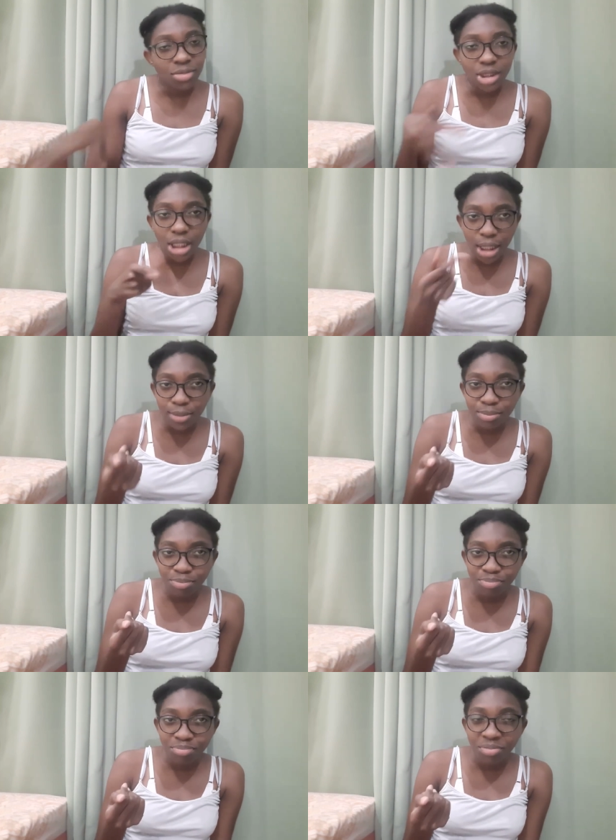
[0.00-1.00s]
Yeah.
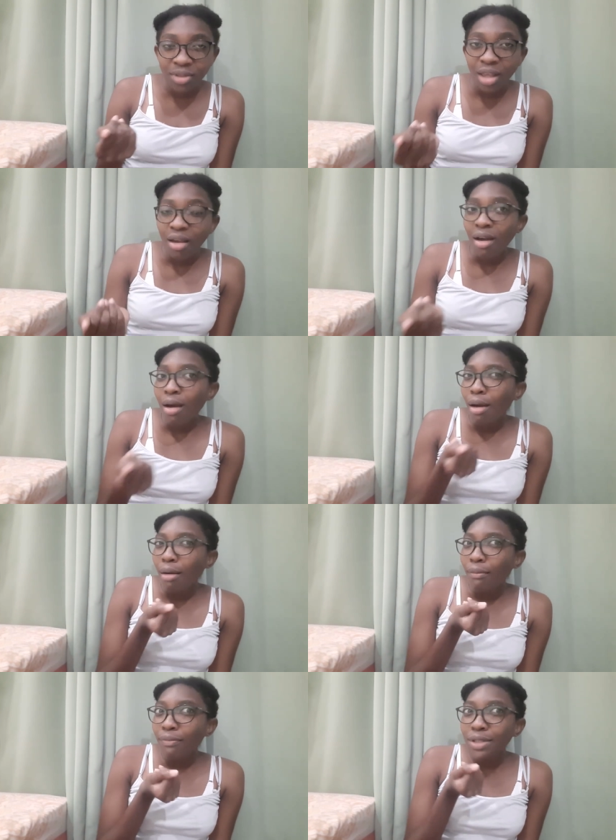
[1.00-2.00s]

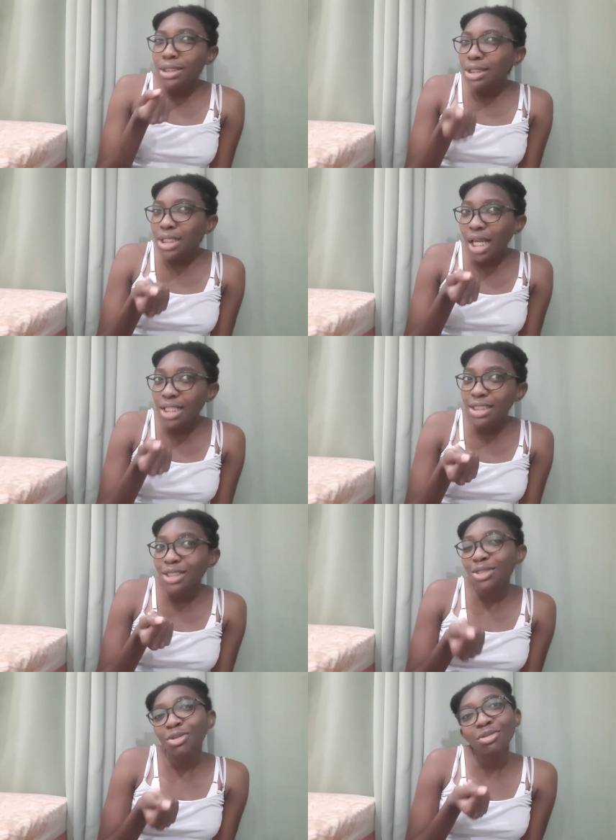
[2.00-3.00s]
For
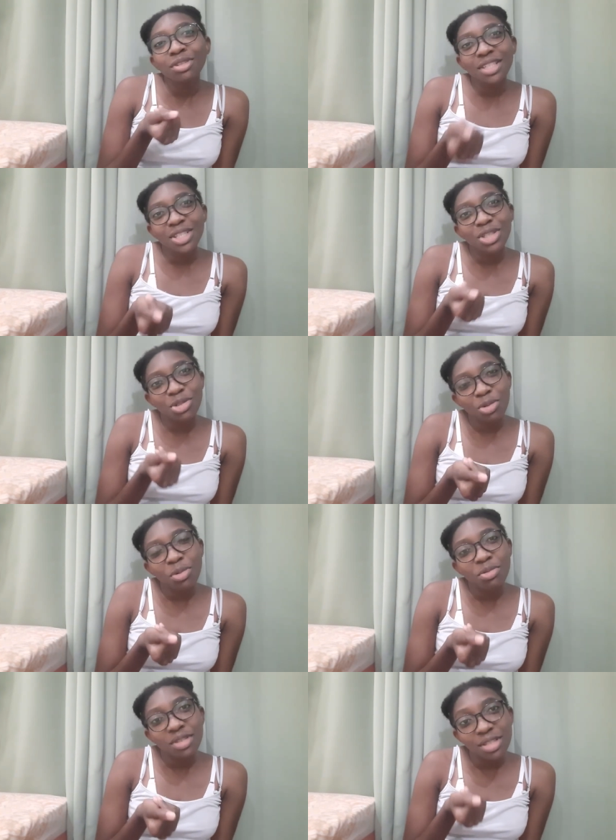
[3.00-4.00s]
CXC to really show
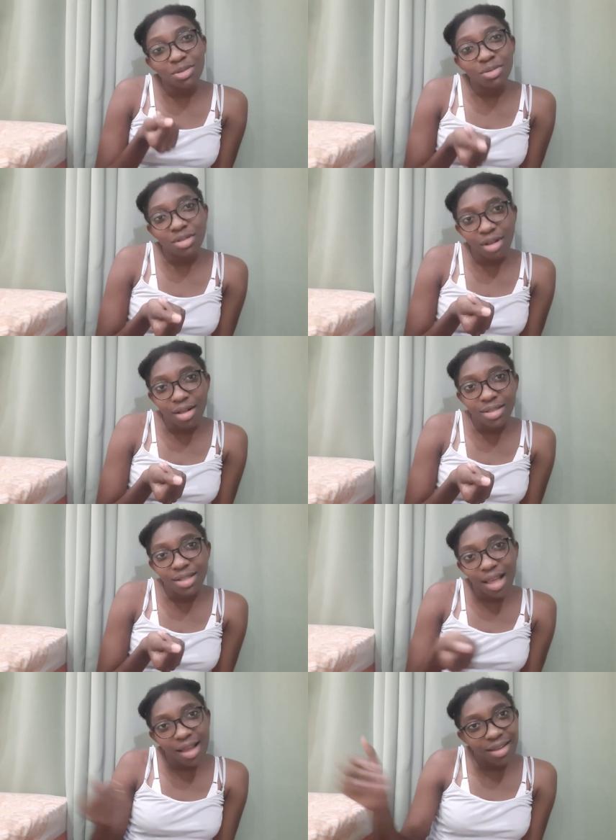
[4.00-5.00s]
you these results.
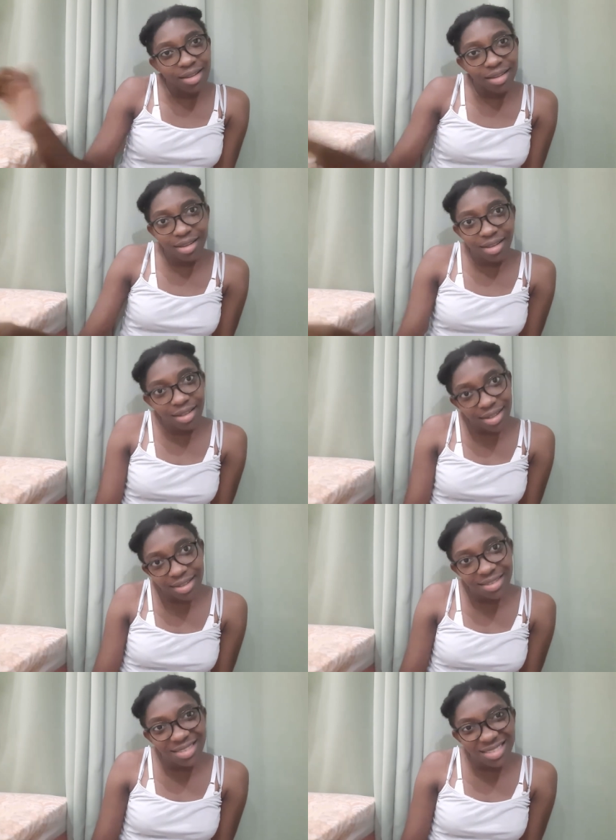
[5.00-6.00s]
Like, girl,
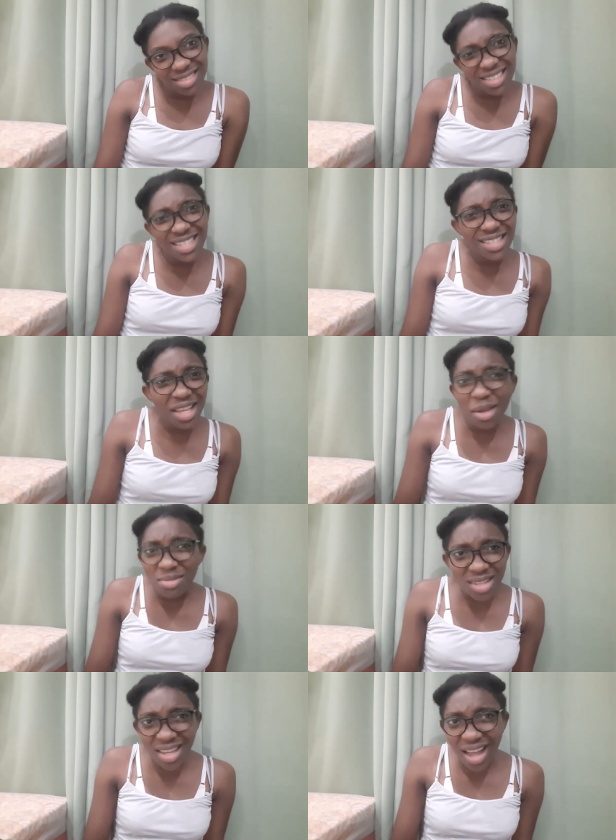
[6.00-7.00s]
the same
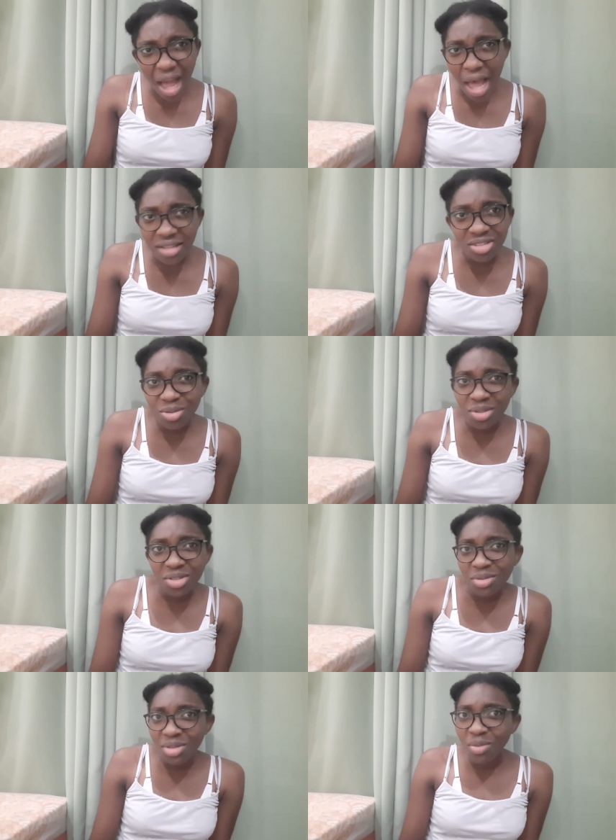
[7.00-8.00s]
thing as
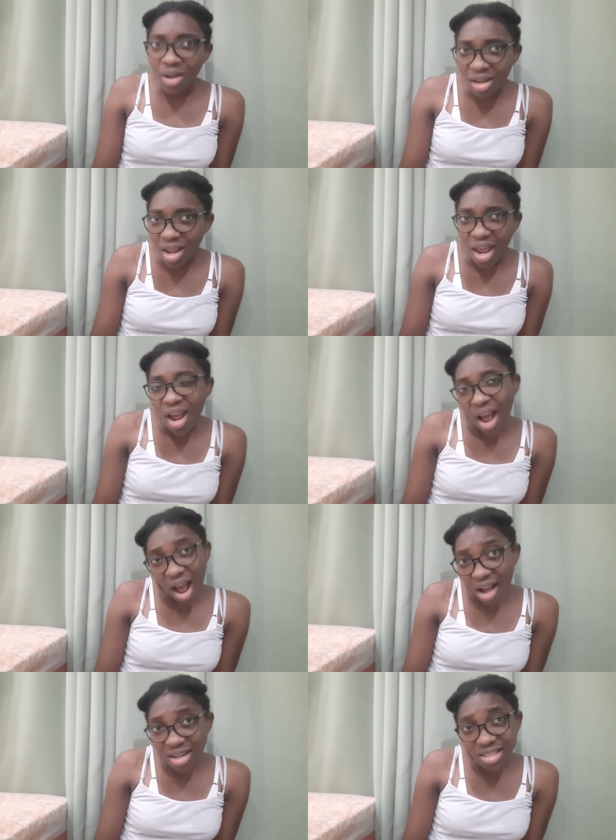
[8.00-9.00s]
2021.
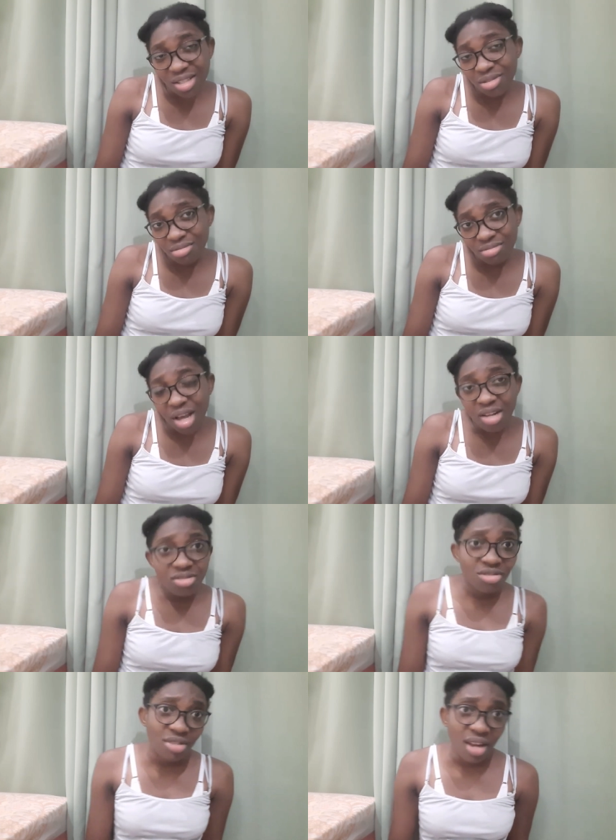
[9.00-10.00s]
I was a 2, a
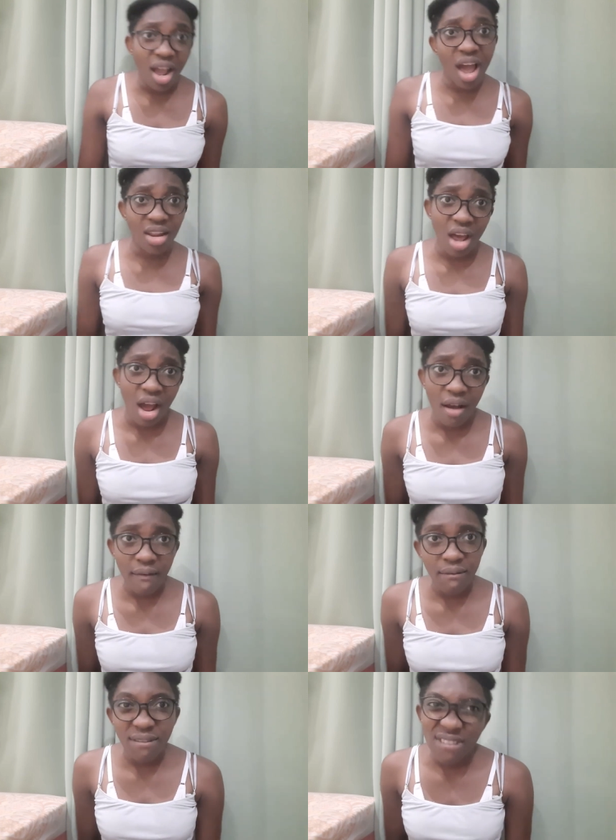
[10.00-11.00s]
3, and a
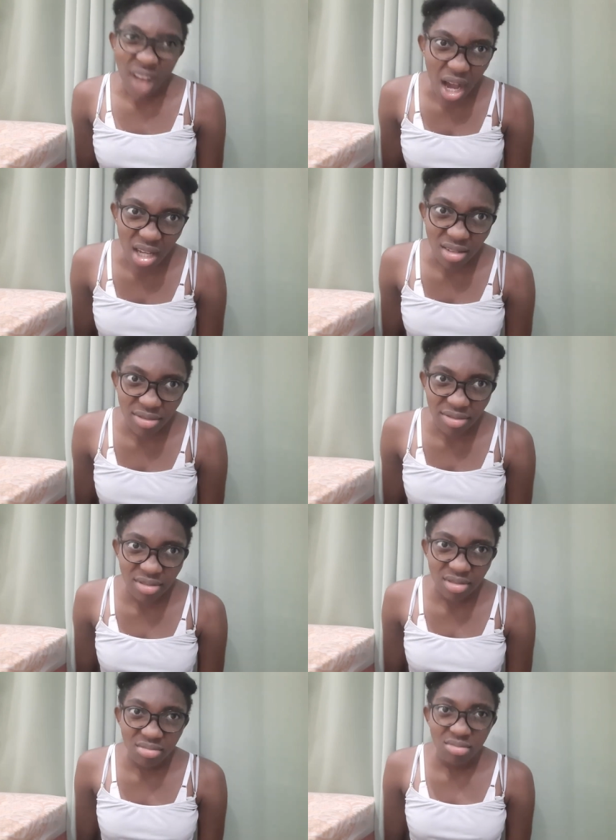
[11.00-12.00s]
5.
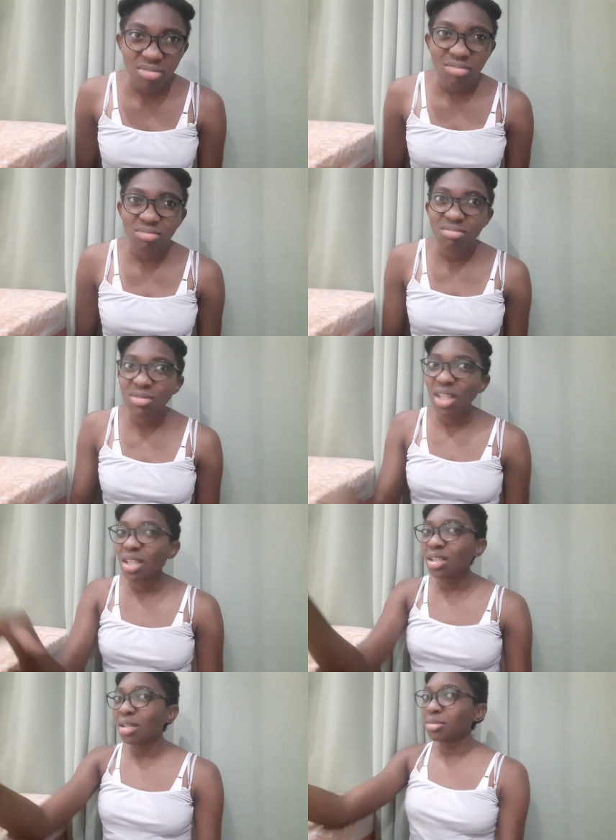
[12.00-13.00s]

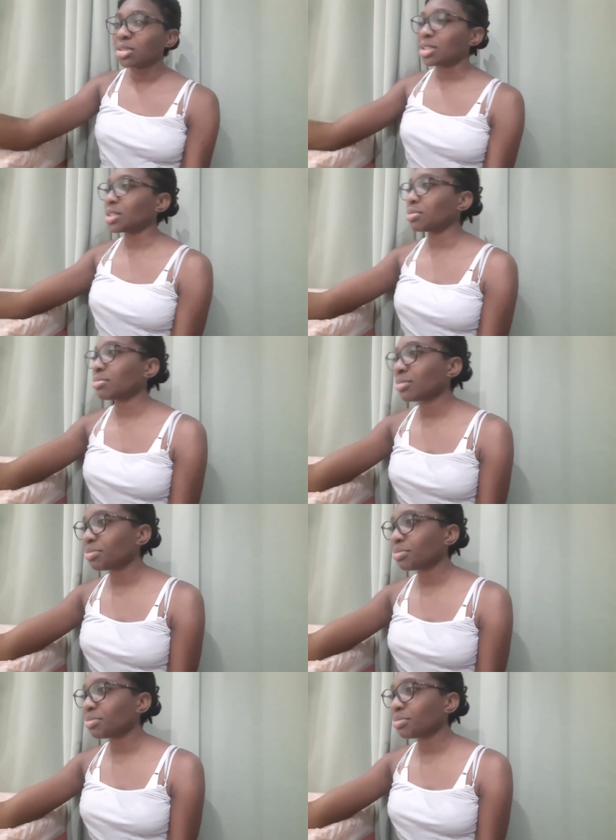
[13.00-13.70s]
Like, come on, man.